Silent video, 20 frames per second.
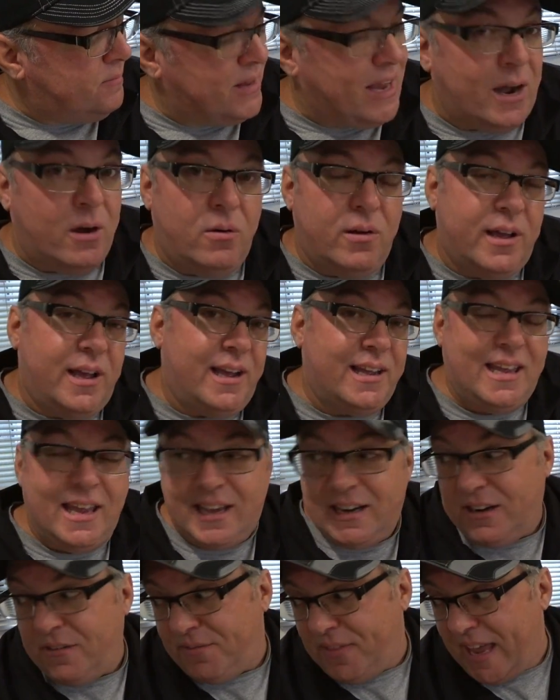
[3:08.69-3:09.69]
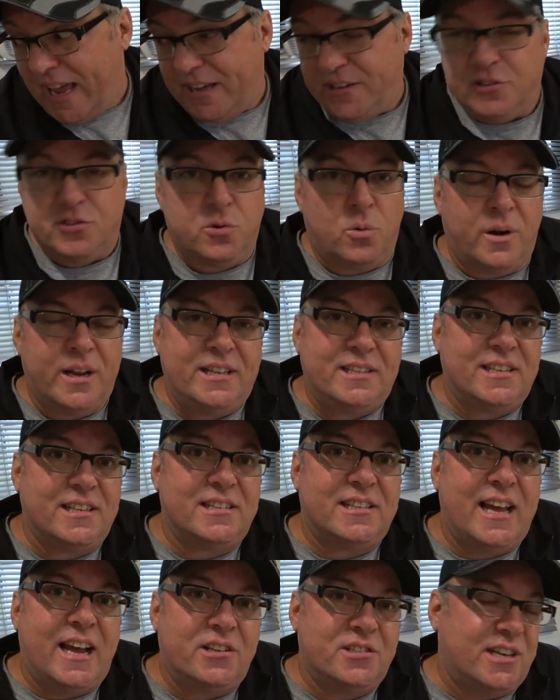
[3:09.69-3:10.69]
Now, again, if that
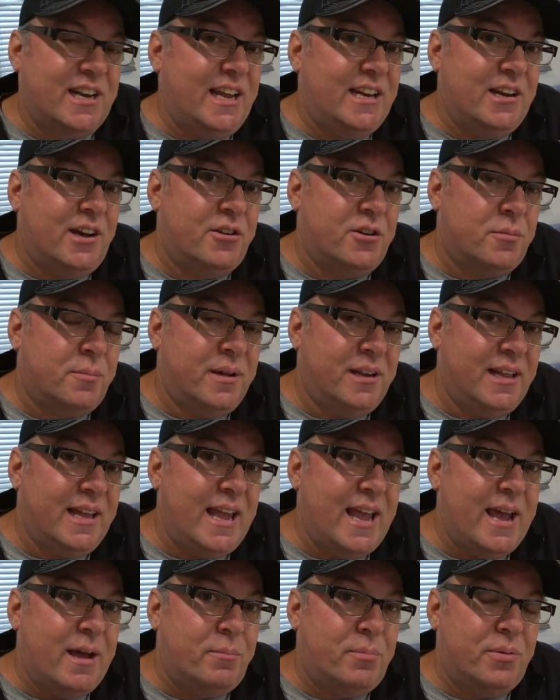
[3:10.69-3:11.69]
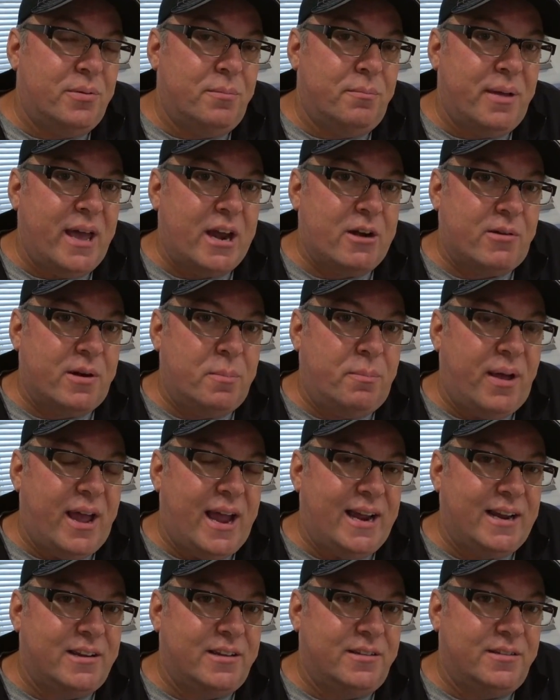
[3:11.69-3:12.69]
26,800 milliamp battery
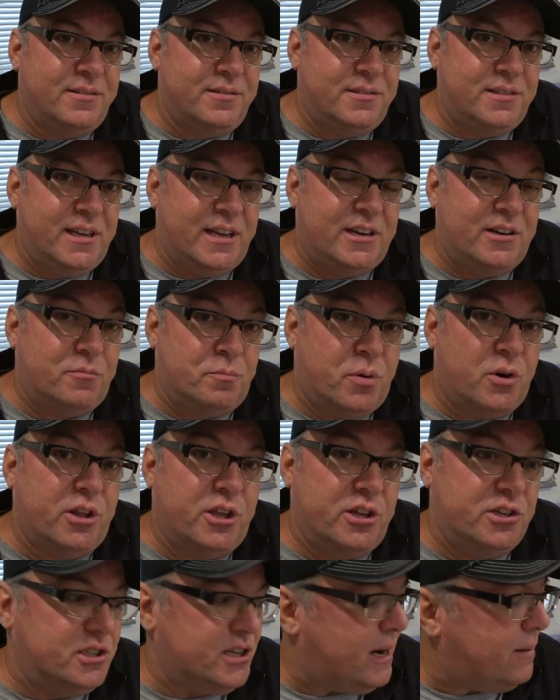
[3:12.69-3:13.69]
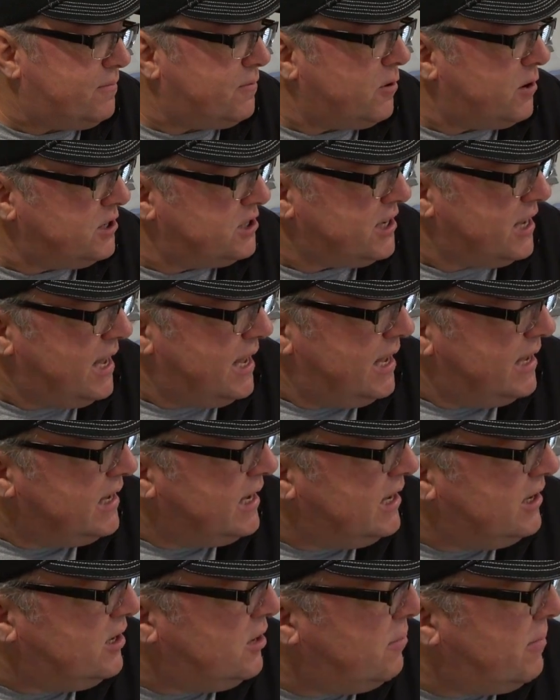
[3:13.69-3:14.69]
pack did a pretty good job for us,
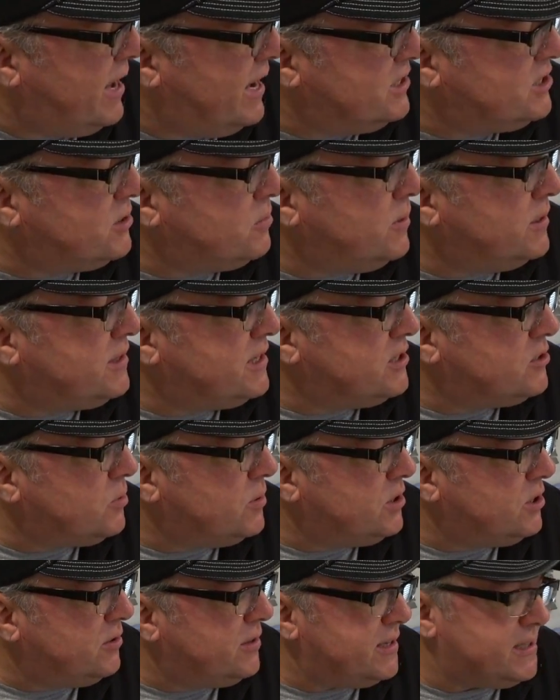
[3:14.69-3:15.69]
can you imagine what this would do?